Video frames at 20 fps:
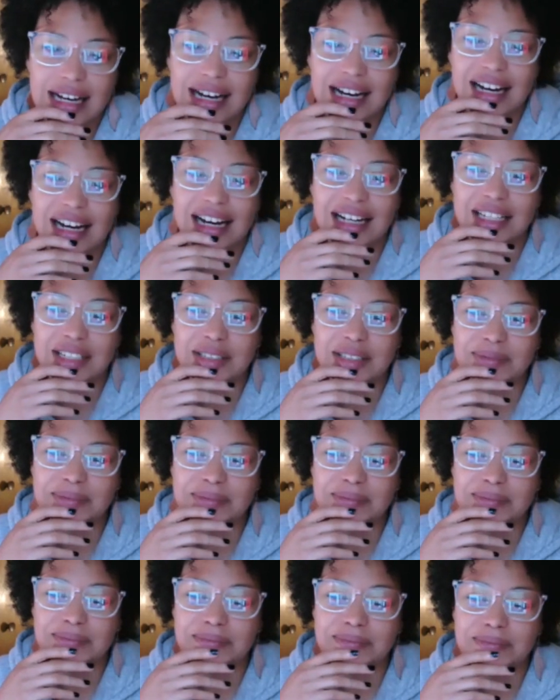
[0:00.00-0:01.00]
Um,
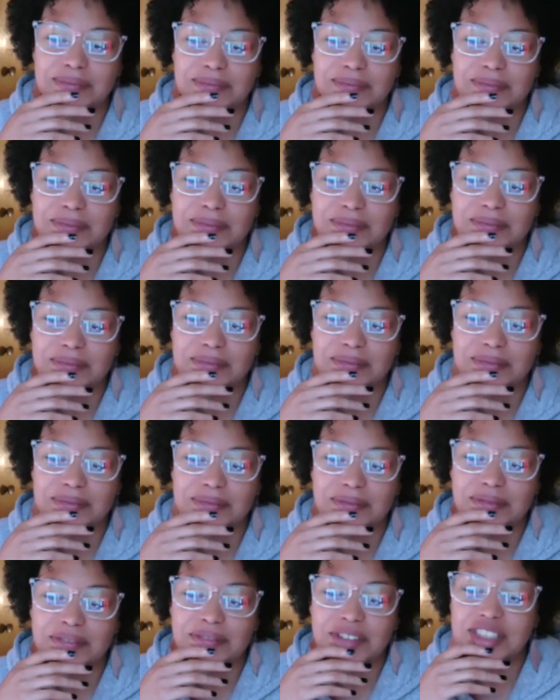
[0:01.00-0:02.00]

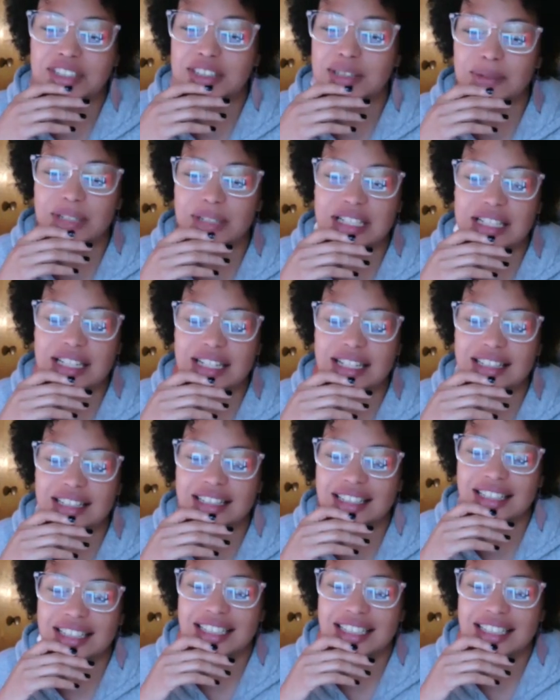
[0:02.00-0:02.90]
for some reason,